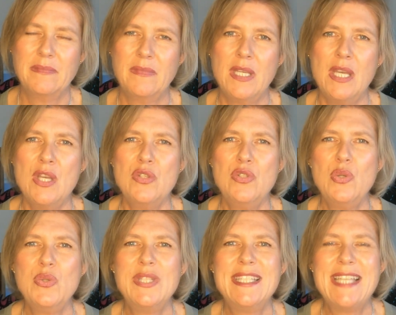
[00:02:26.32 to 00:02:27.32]
So
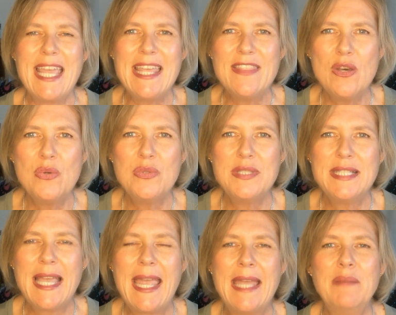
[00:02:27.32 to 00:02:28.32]
say those
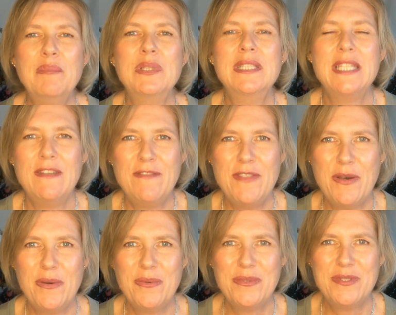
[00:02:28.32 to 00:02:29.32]
and believe
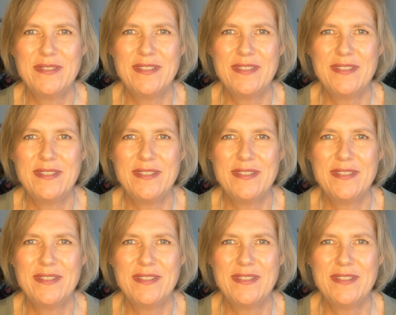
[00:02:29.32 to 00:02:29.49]
those.